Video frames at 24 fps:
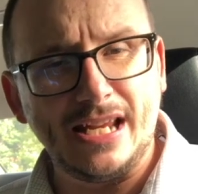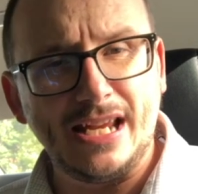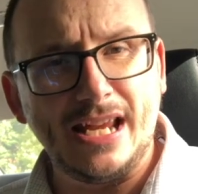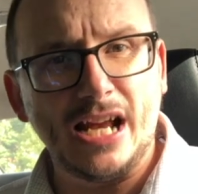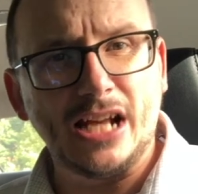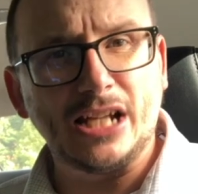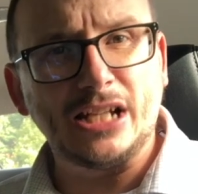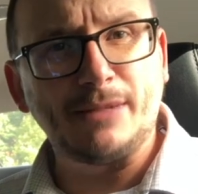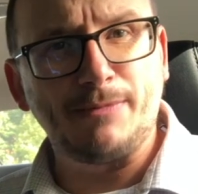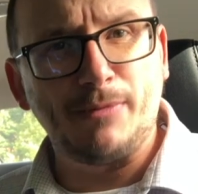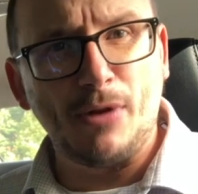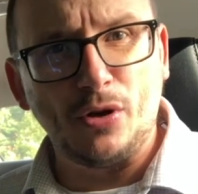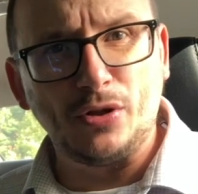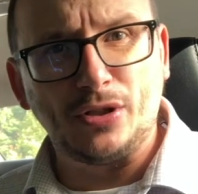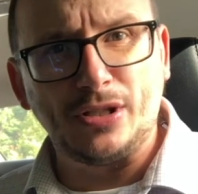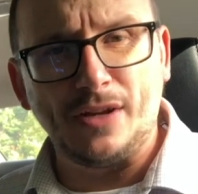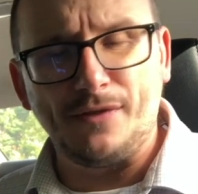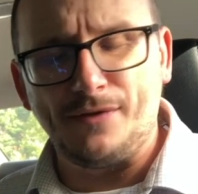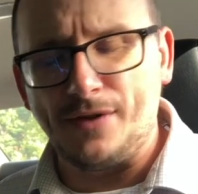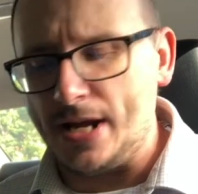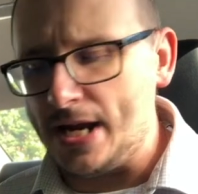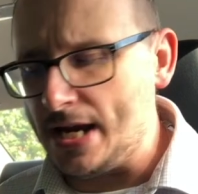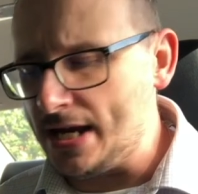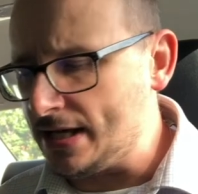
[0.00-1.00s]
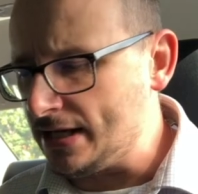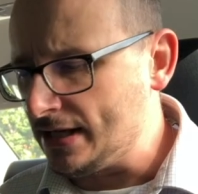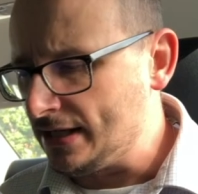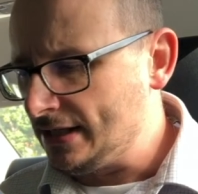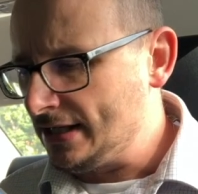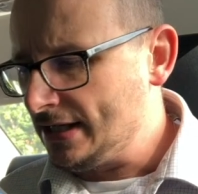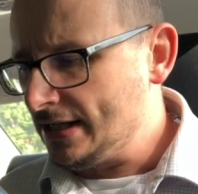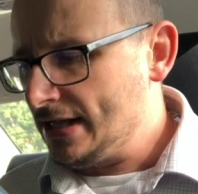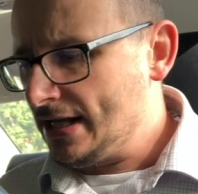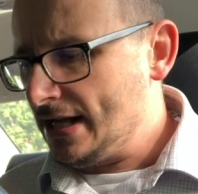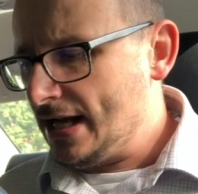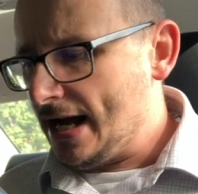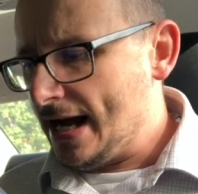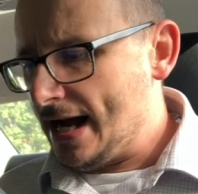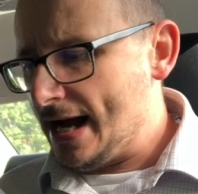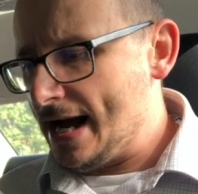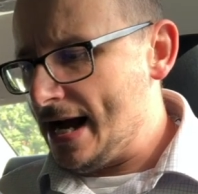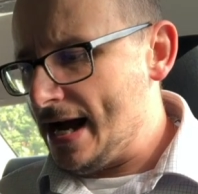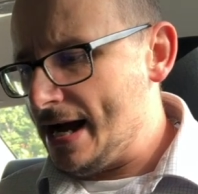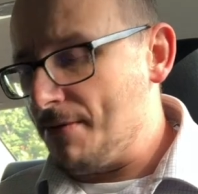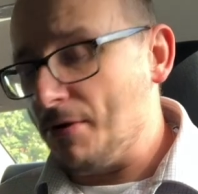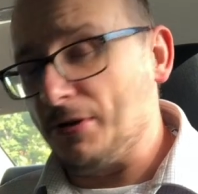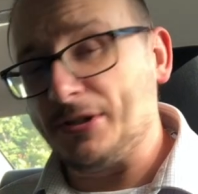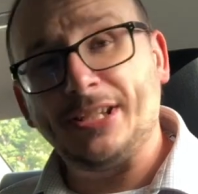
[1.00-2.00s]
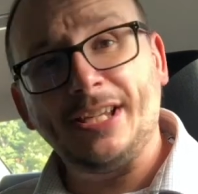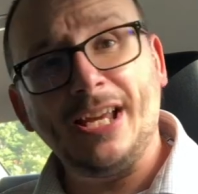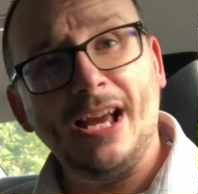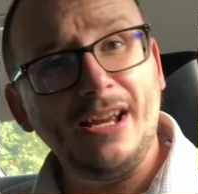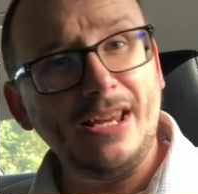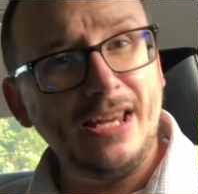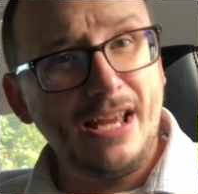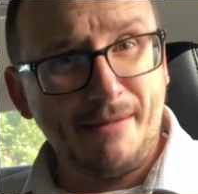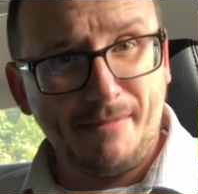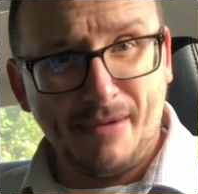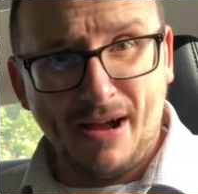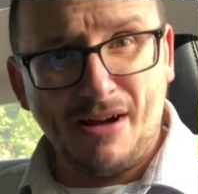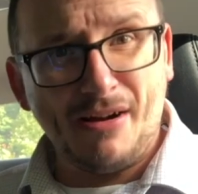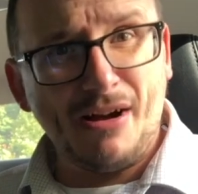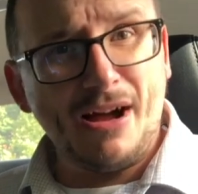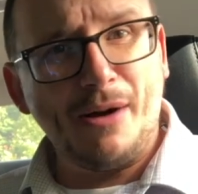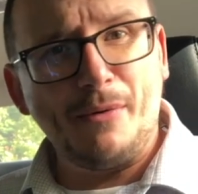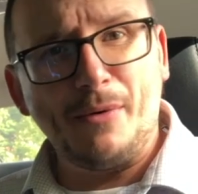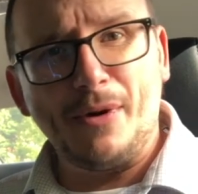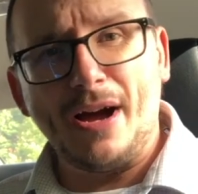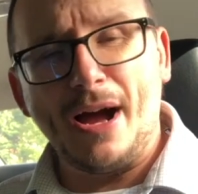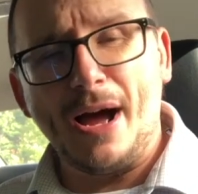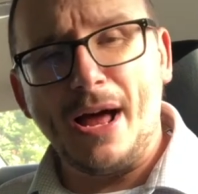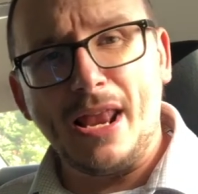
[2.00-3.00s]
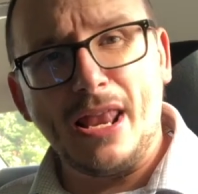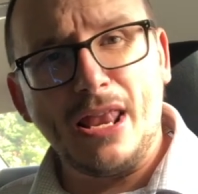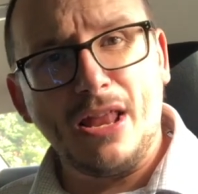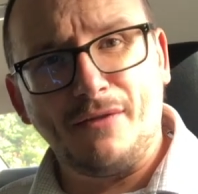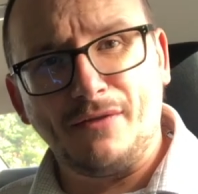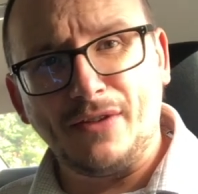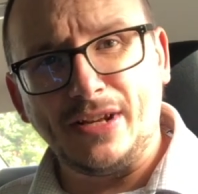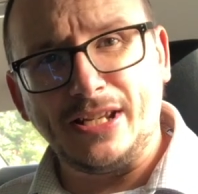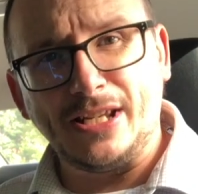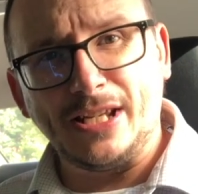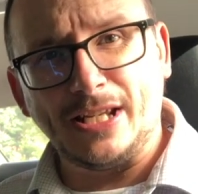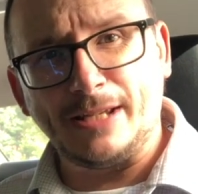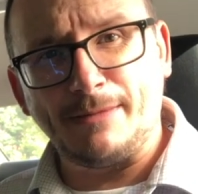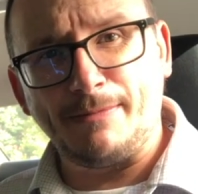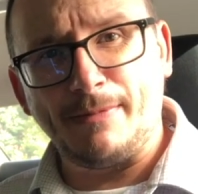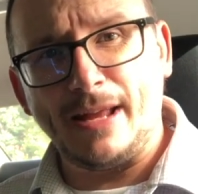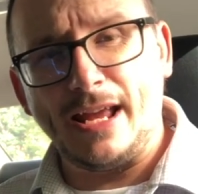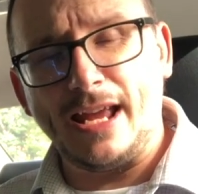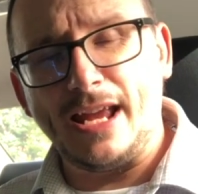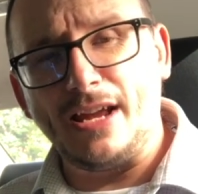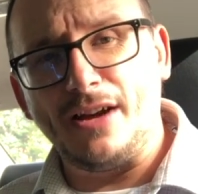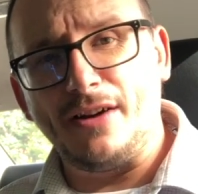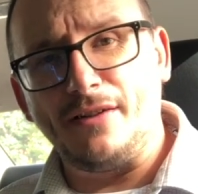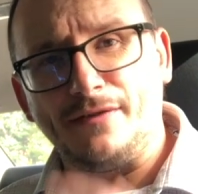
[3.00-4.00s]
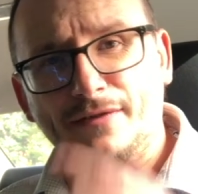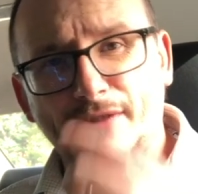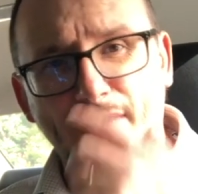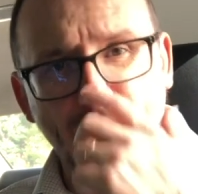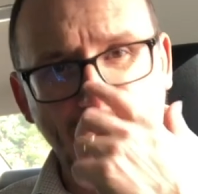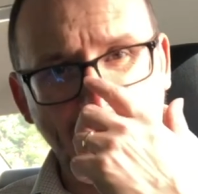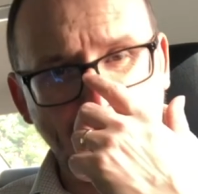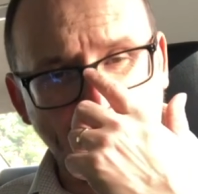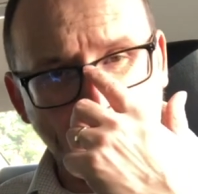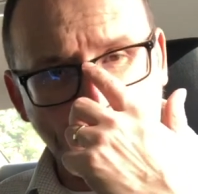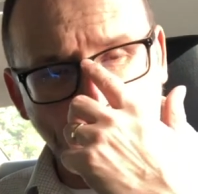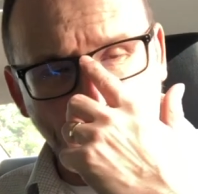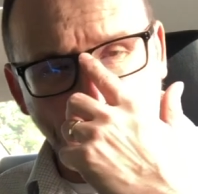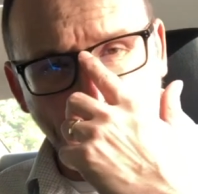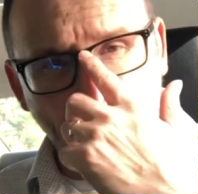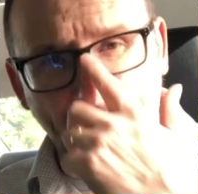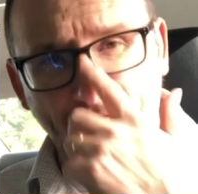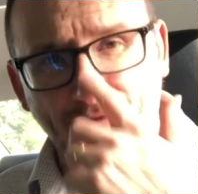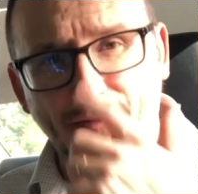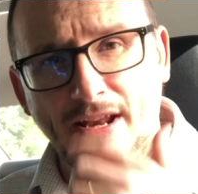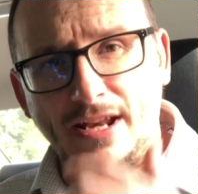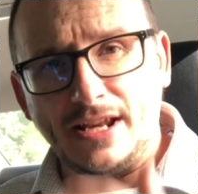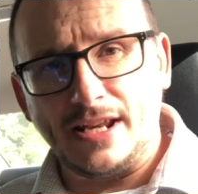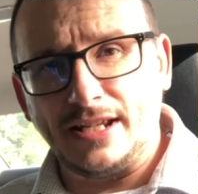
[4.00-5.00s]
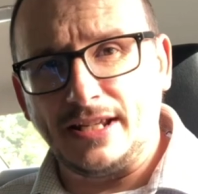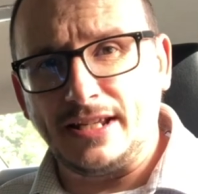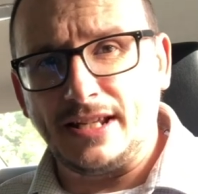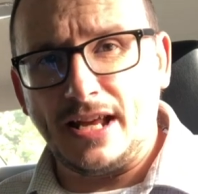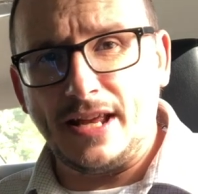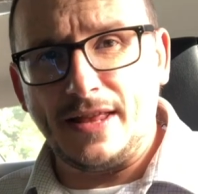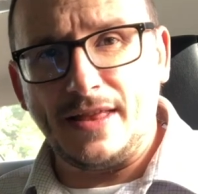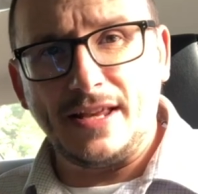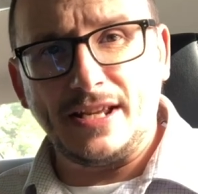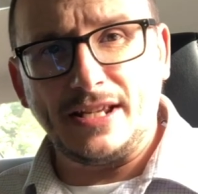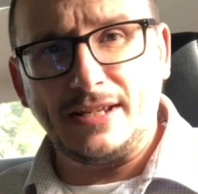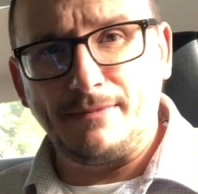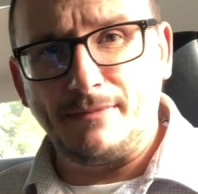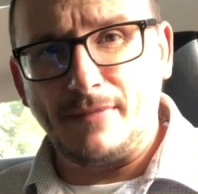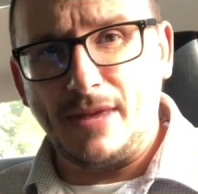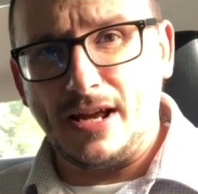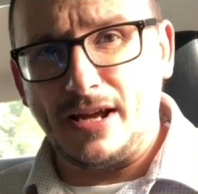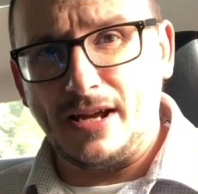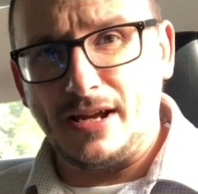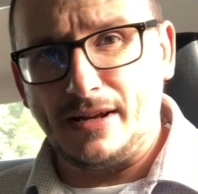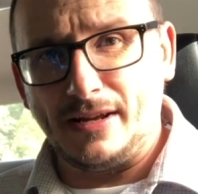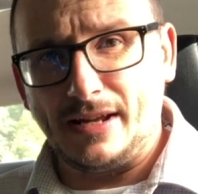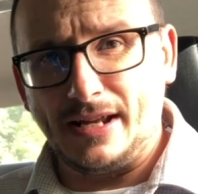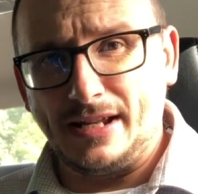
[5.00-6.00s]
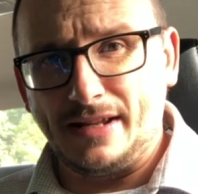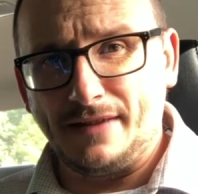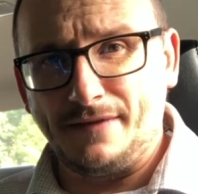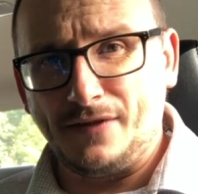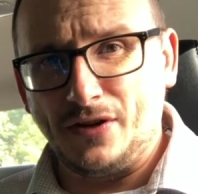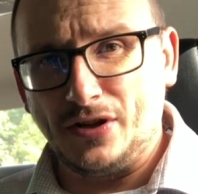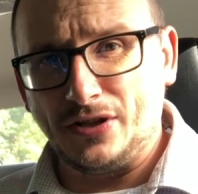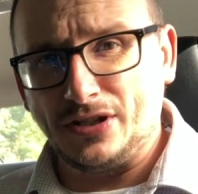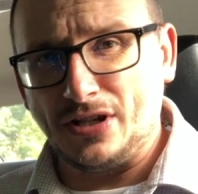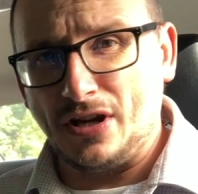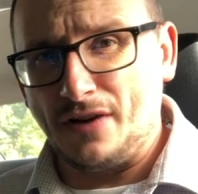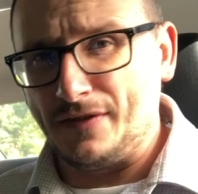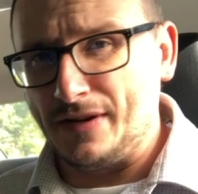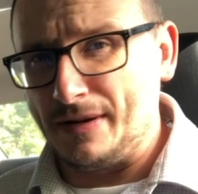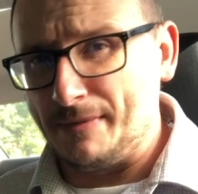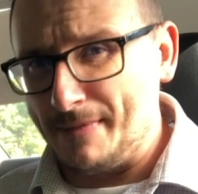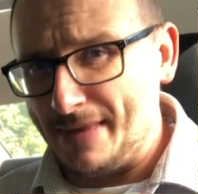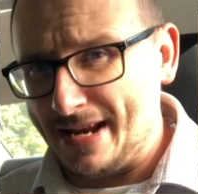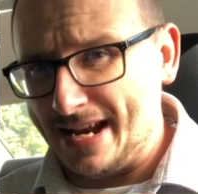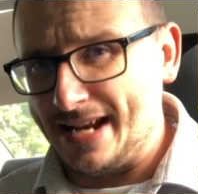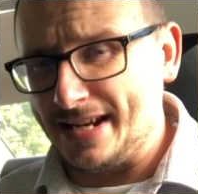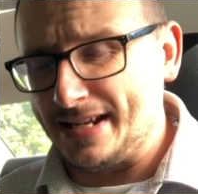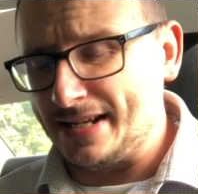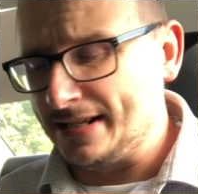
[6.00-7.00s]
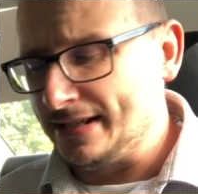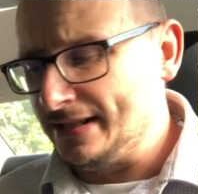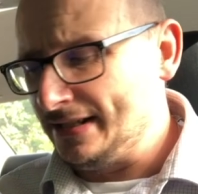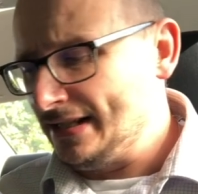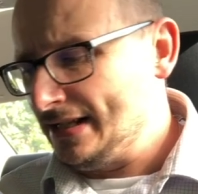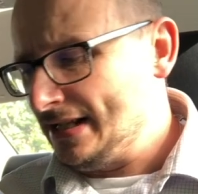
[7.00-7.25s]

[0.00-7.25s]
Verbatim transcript: explosive lead. I'll tell you about our lovely display of our defenders in the first half in a minute.